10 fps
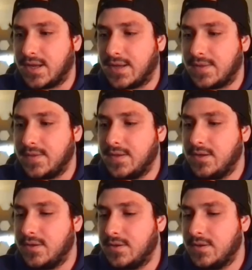I
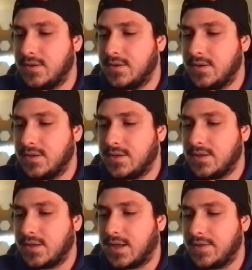think
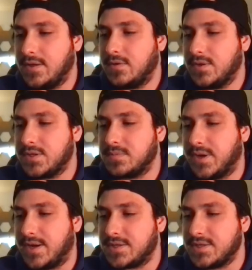Chris
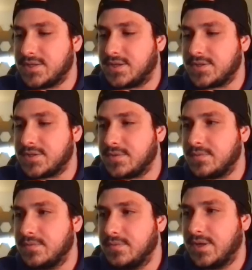Bosh is also.